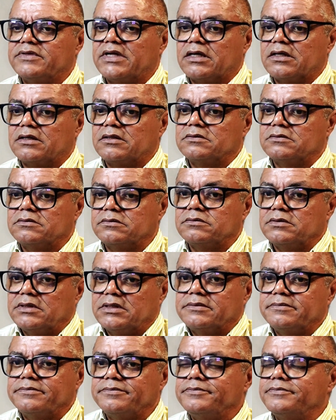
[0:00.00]
I
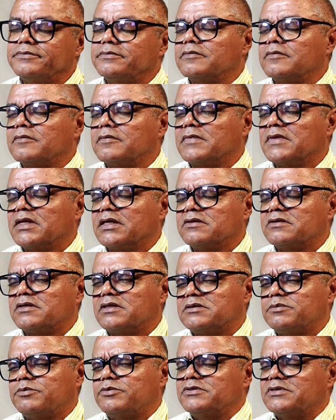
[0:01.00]

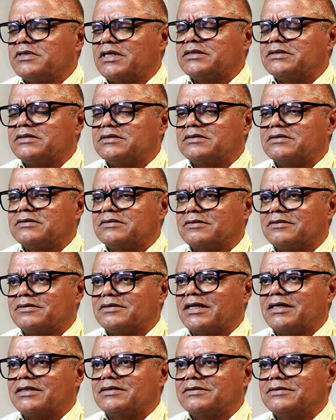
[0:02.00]
suppose that's
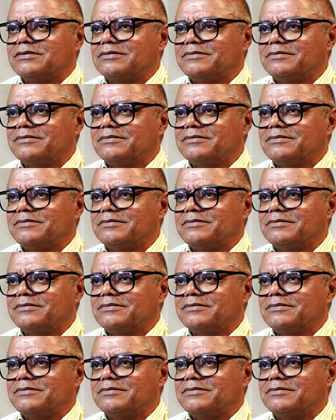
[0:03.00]
on that.